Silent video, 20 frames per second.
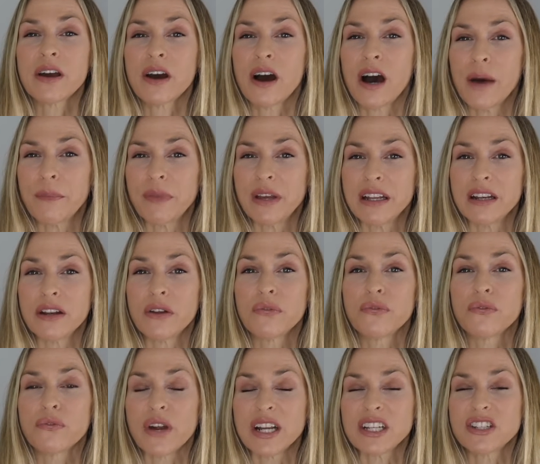common
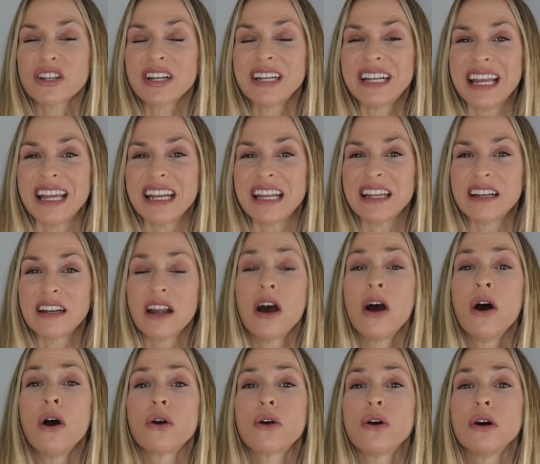French-Canadian
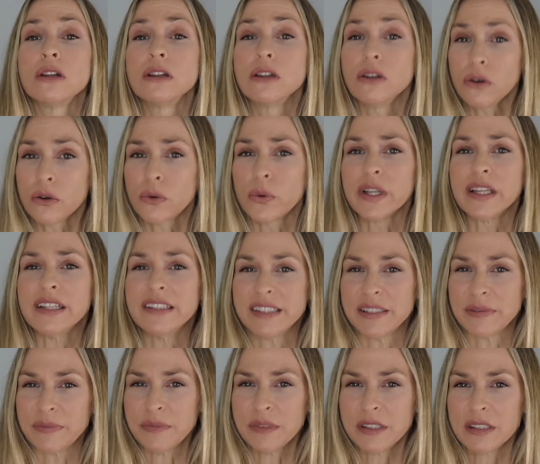
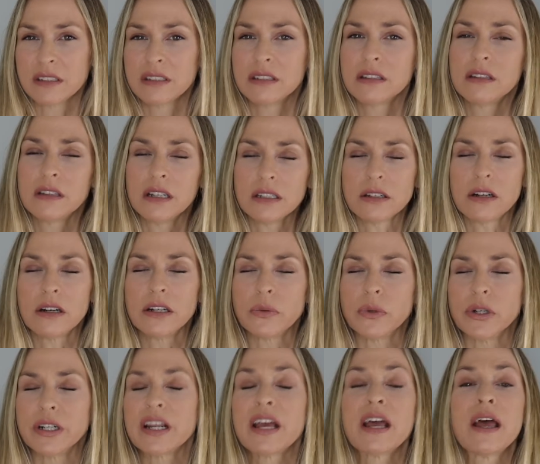colloquialisms, that's a hard
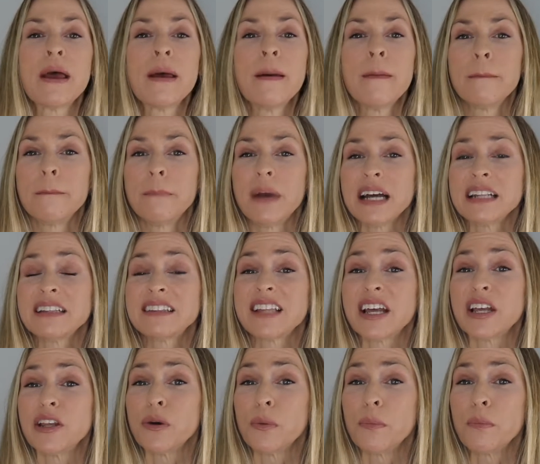word, but
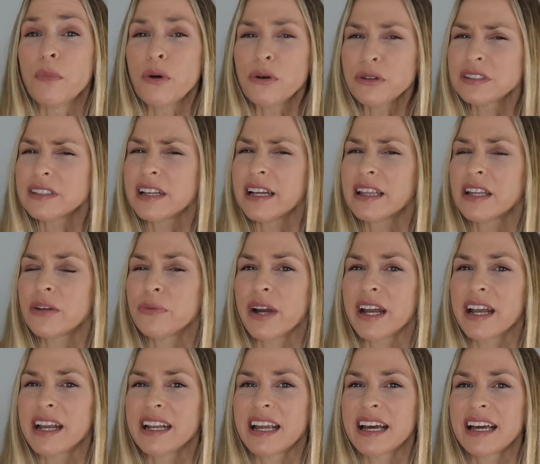that you'll most likely
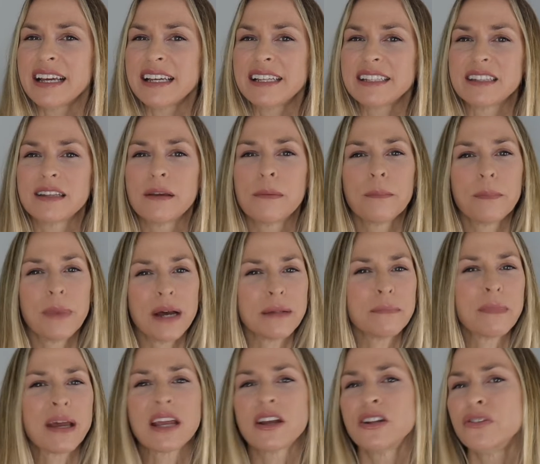recognize, but
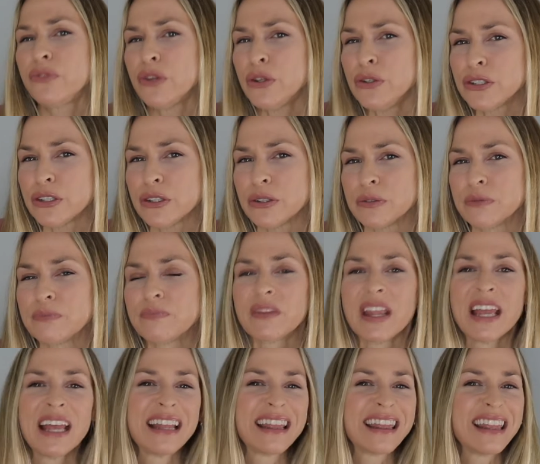might confuse you.
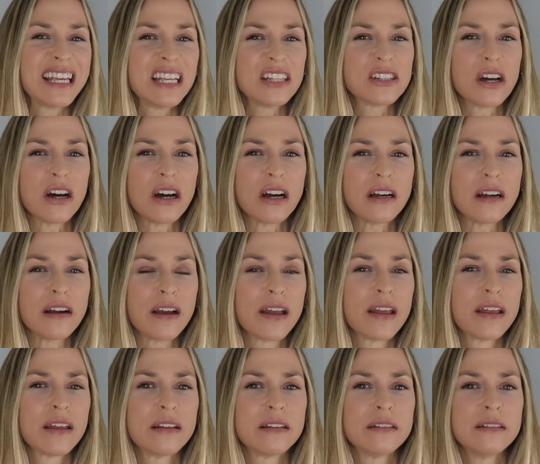These are
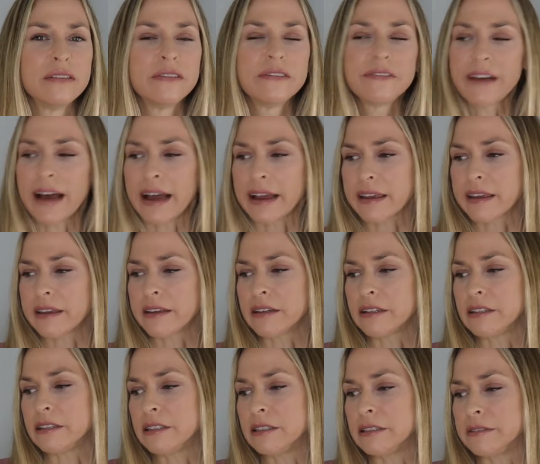
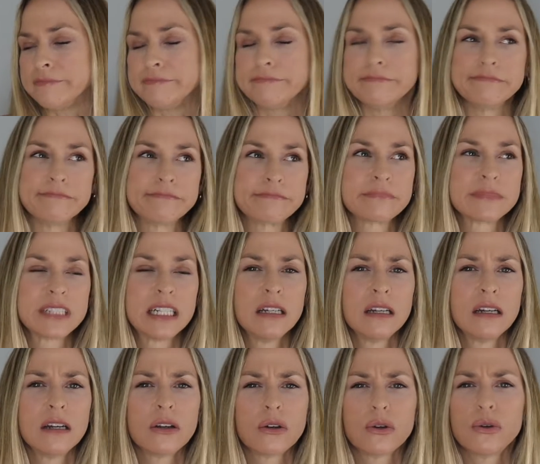Faque,
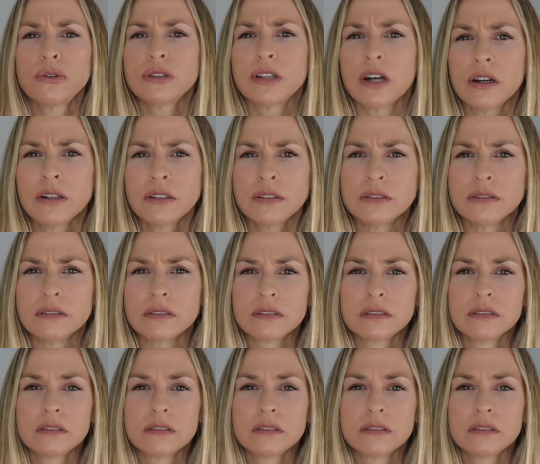Coudon,